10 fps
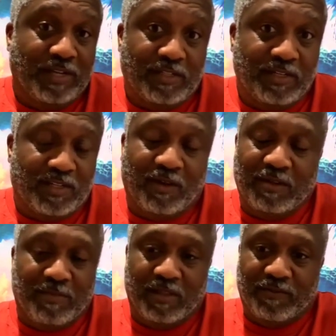Resonance
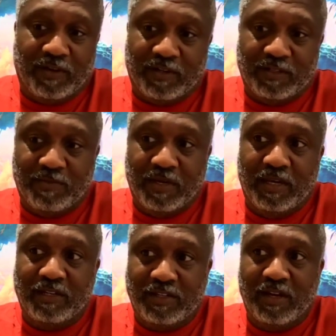only, motherfuckers, but